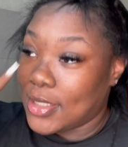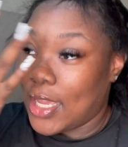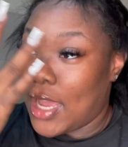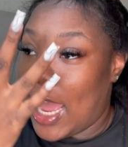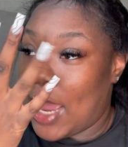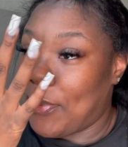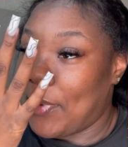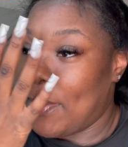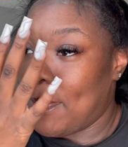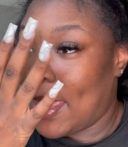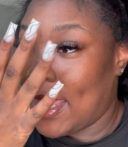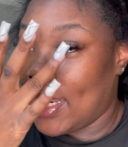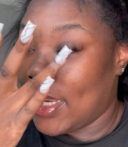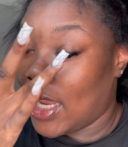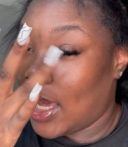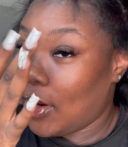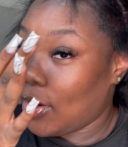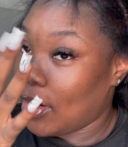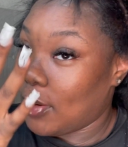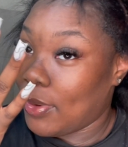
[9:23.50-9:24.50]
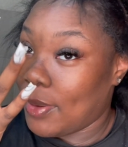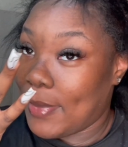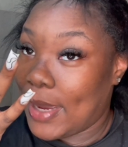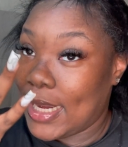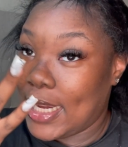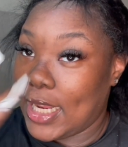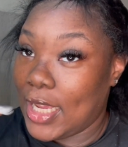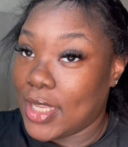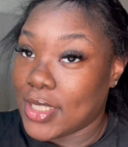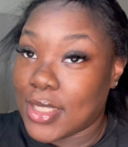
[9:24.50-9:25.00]
I went back longer with my
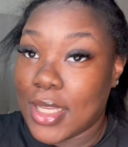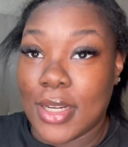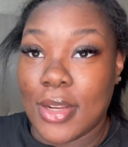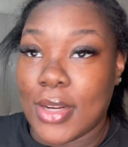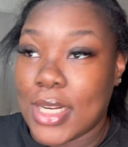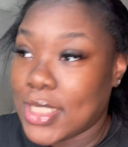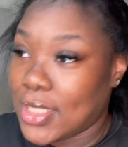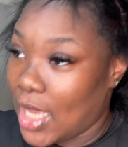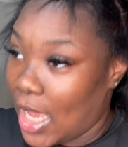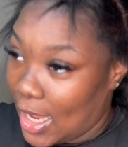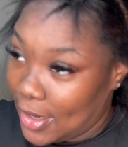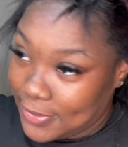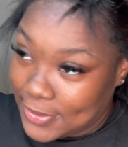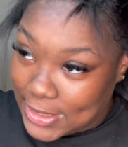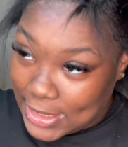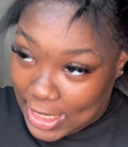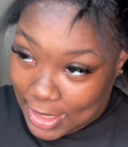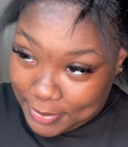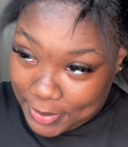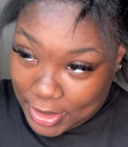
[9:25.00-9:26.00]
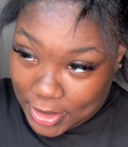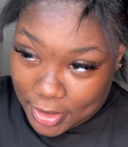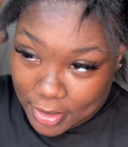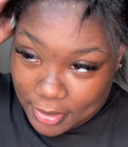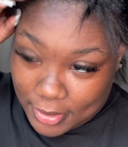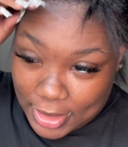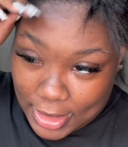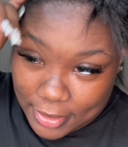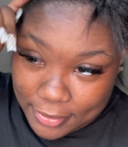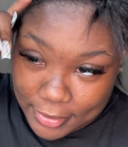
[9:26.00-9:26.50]
nails. I know this off topic or
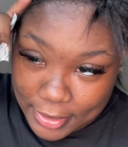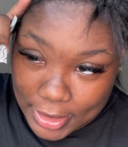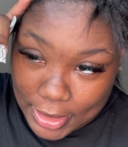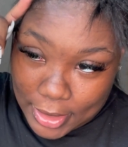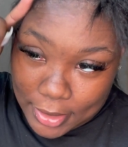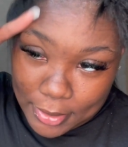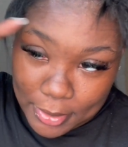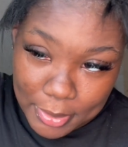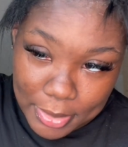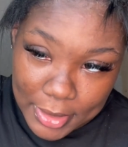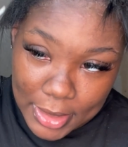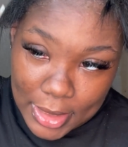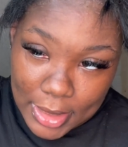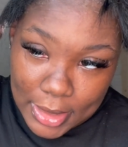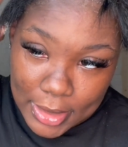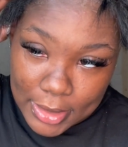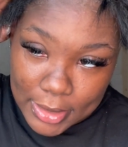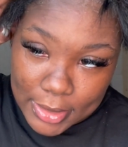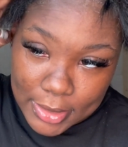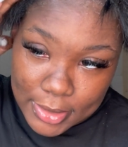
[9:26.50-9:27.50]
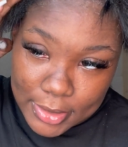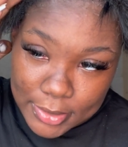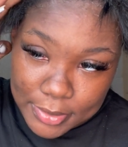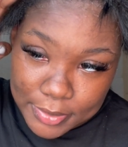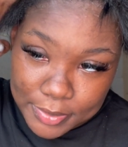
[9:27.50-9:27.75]
whatever, but I